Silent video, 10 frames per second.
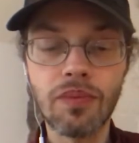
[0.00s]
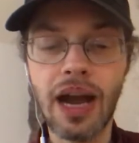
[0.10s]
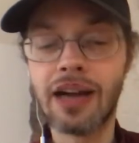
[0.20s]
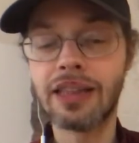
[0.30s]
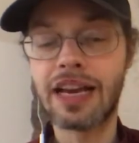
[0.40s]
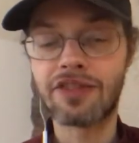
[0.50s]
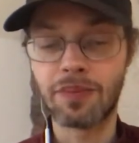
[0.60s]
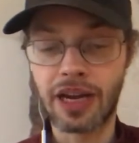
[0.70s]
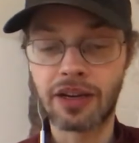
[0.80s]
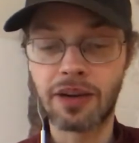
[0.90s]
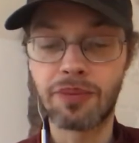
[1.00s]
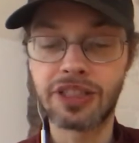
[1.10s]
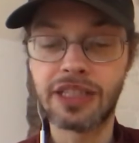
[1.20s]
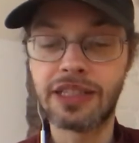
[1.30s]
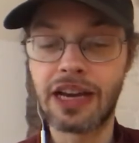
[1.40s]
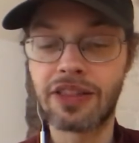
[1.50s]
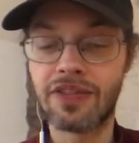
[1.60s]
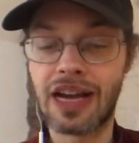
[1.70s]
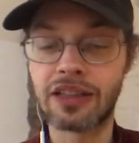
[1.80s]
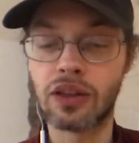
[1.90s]
I left him there and proceeded down the
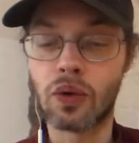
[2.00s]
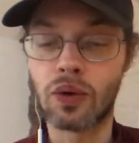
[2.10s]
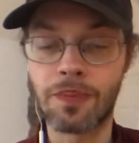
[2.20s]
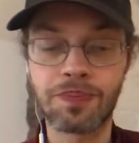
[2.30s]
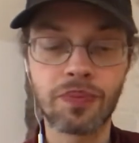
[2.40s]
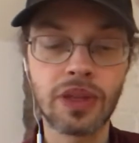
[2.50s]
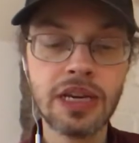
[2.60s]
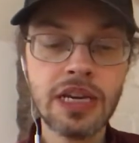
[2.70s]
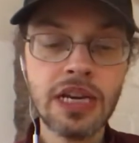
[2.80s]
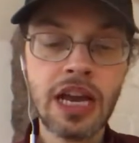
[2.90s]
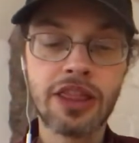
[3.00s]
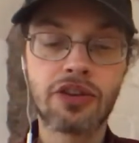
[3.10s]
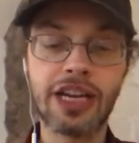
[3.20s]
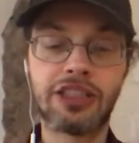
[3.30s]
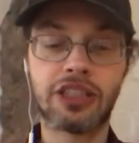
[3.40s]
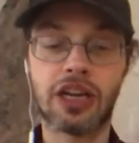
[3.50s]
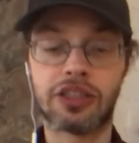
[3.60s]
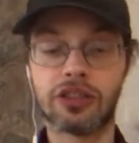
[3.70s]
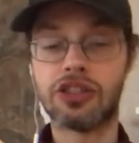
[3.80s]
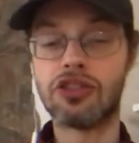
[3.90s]
valley alone. The grey
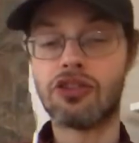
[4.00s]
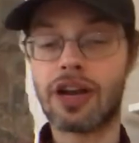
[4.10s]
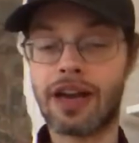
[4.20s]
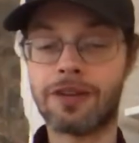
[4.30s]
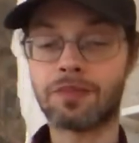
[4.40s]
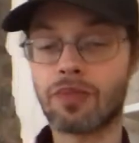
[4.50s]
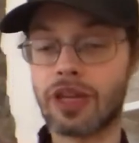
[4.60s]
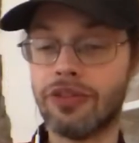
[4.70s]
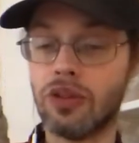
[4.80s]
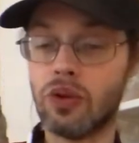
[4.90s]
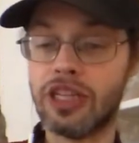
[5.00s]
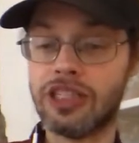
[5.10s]
church looked greyer, and the lonely